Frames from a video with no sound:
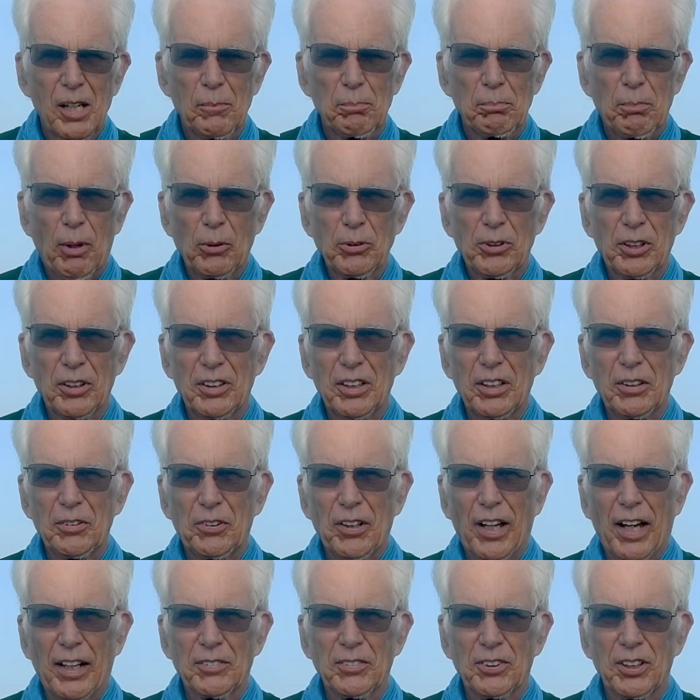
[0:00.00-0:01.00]
Both of
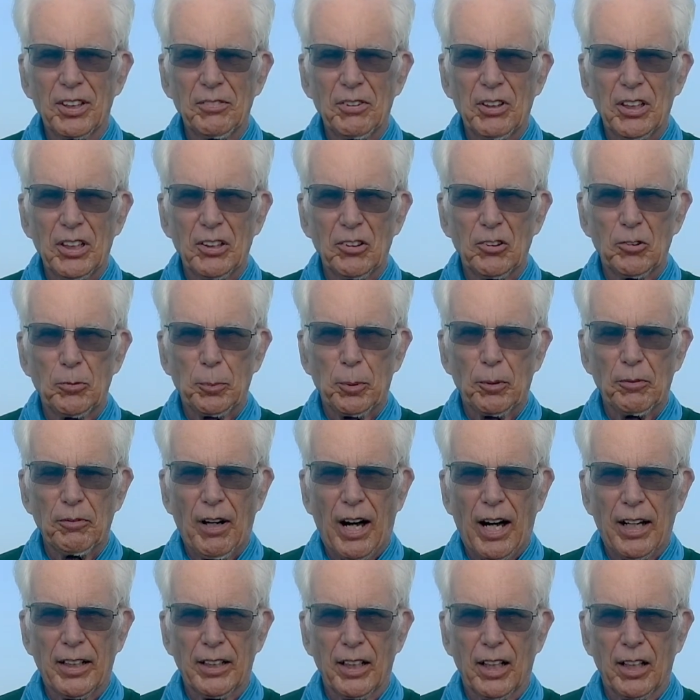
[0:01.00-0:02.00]
these activities
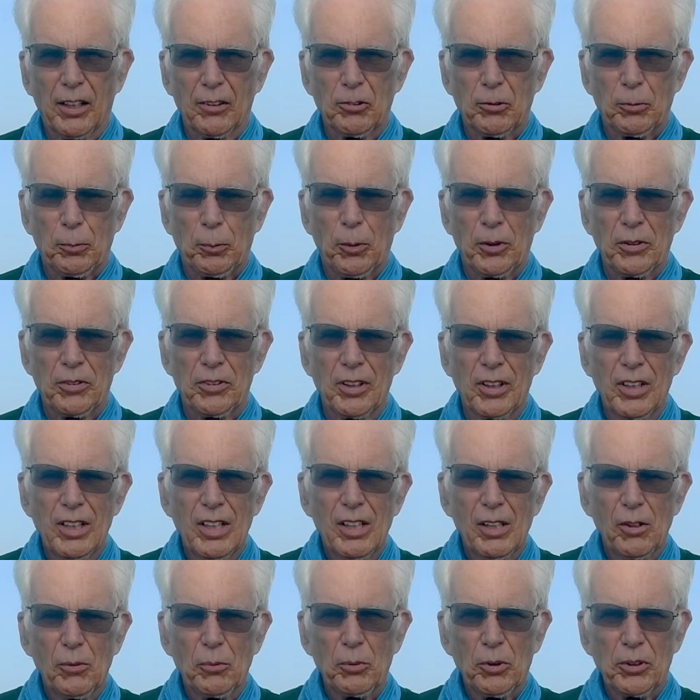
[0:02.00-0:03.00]
provide us with
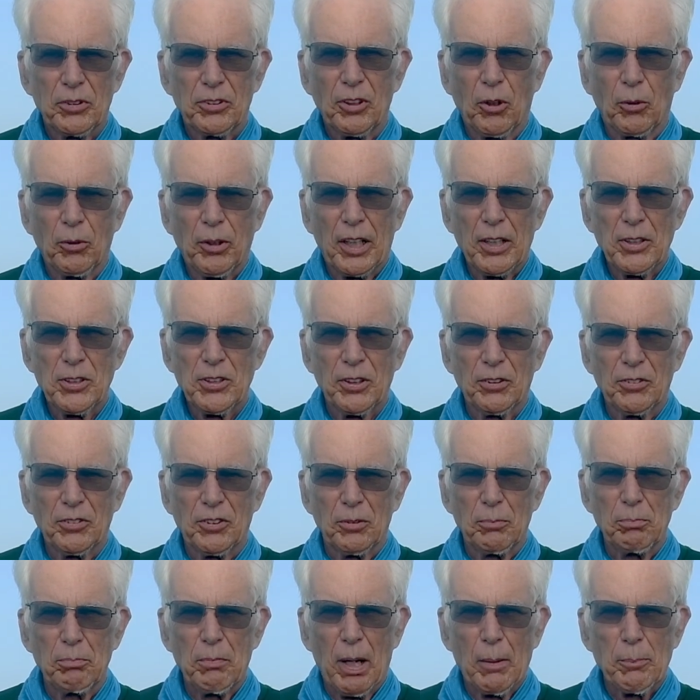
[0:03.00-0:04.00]

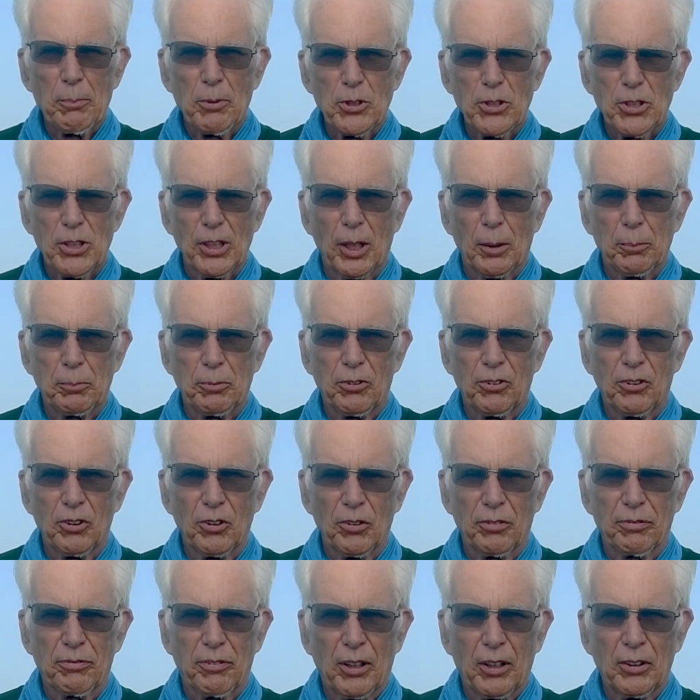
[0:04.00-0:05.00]
donations and memberships to
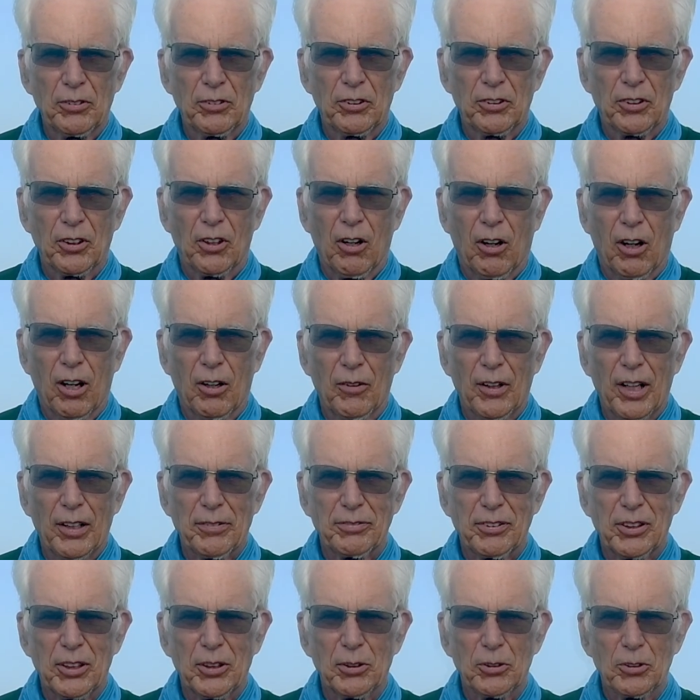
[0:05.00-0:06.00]
the Friends of the Carr
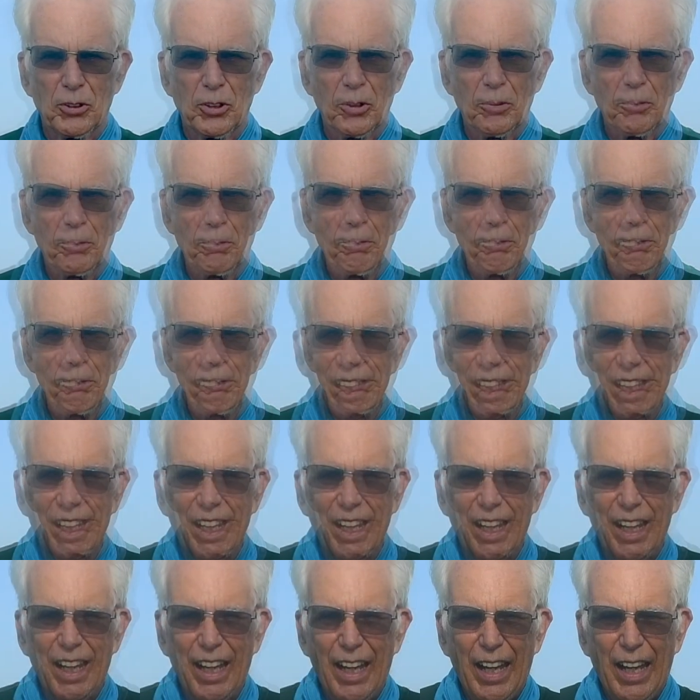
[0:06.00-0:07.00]
Refuge.
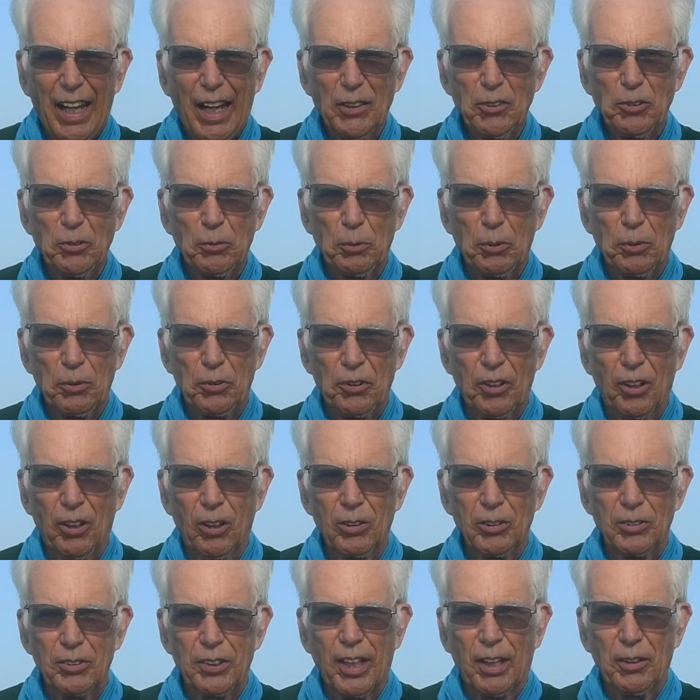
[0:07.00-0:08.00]
As a
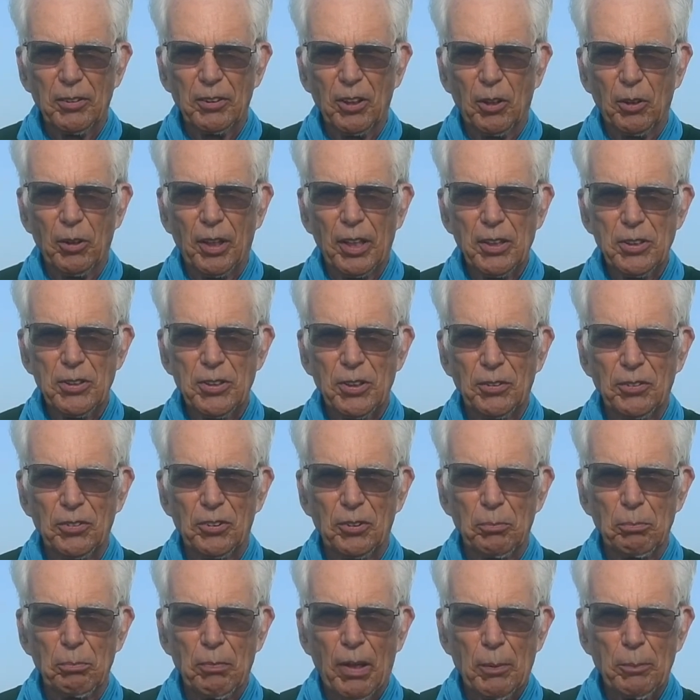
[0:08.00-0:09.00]
result, our
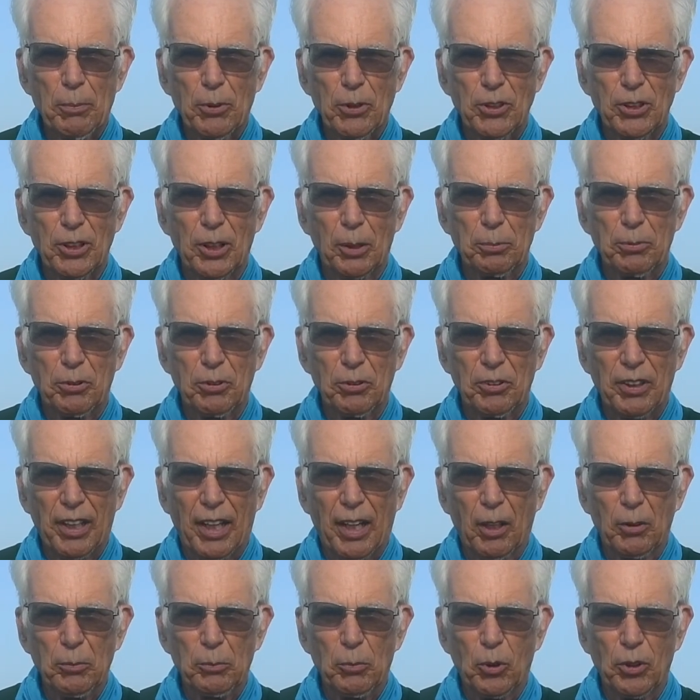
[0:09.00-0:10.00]
donations and memberships are
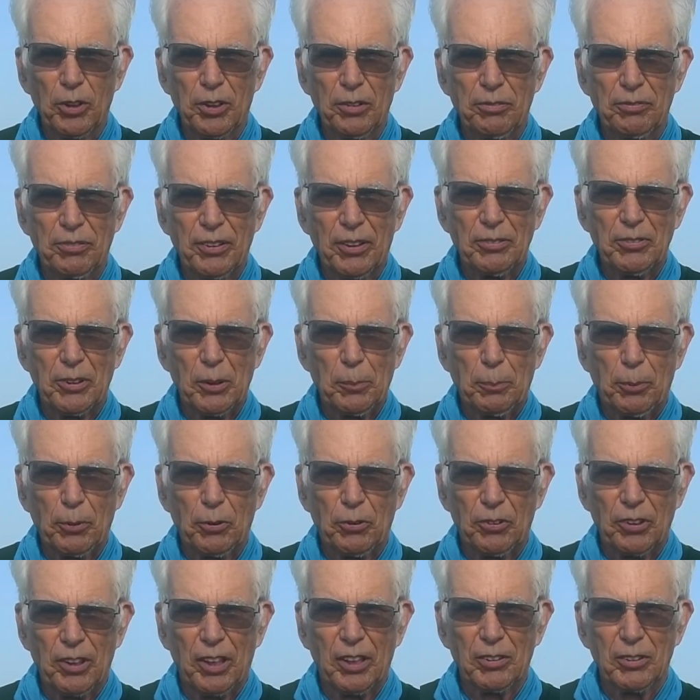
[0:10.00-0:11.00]
down more than
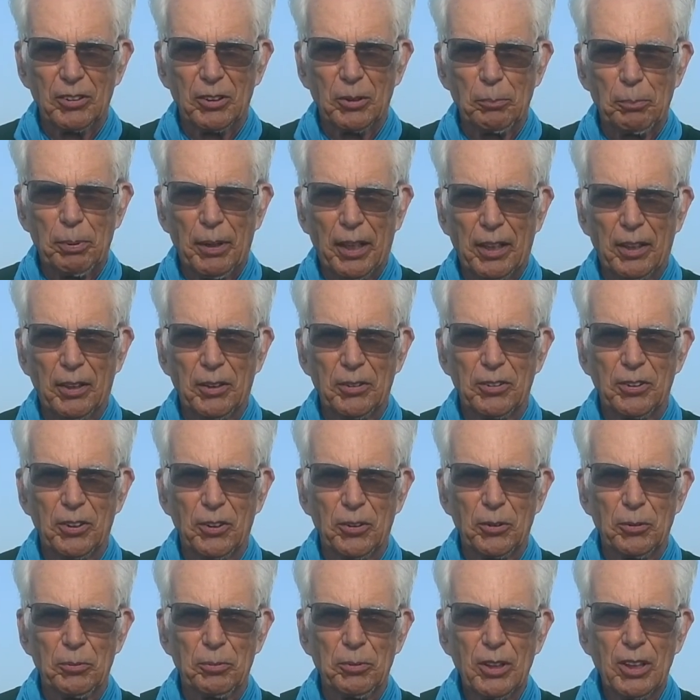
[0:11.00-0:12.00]
50% compared
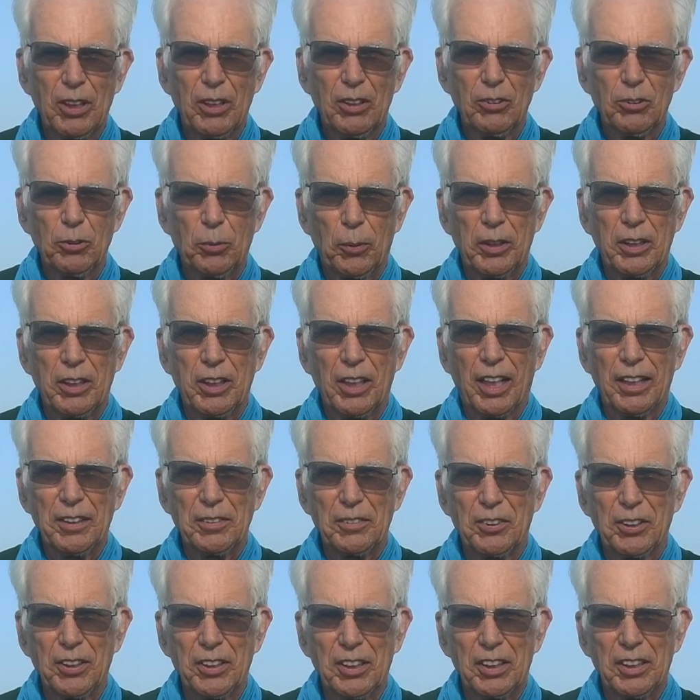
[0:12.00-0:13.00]
to
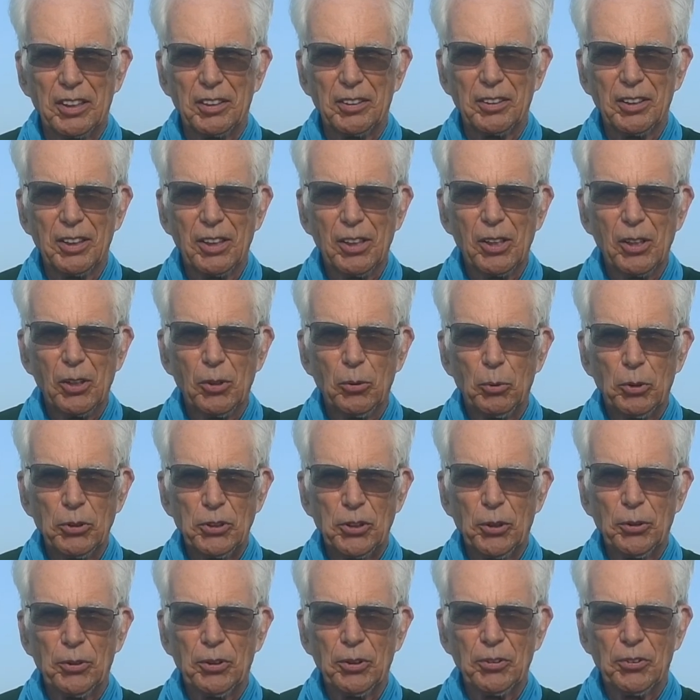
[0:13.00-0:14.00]
2019.
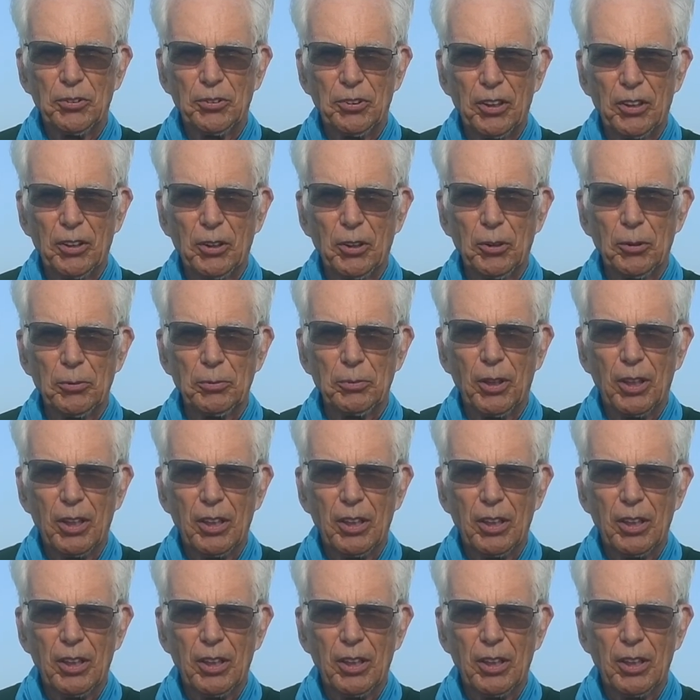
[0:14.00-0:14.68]
Would you consider